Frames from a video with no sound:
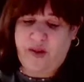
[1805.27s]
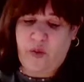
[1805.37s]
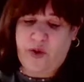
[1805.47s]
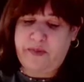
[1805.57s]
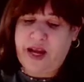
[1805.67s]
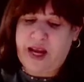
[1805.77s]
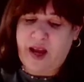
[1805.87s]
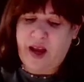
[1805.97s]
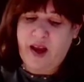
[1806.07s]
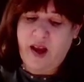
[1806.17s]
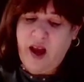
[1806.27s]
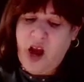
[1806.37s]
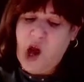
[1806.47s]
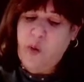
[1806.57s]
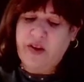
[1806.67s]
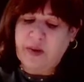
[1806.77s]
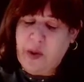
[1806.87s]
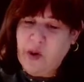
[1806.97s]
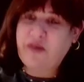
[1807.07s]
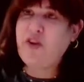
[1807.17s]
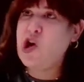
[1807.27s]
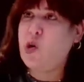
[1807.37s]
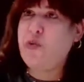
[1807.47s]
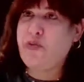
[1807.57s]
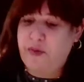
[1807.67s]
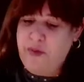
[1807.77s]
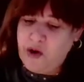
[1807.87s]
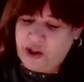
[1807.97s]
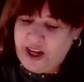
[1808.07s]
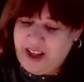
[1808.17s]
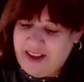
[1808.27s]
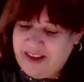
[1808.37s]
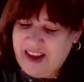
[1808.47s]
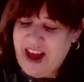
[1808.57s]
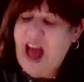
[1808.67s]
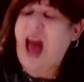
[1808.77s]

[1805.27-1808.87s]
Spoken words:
of the world, meaning we're supposed to go through the motions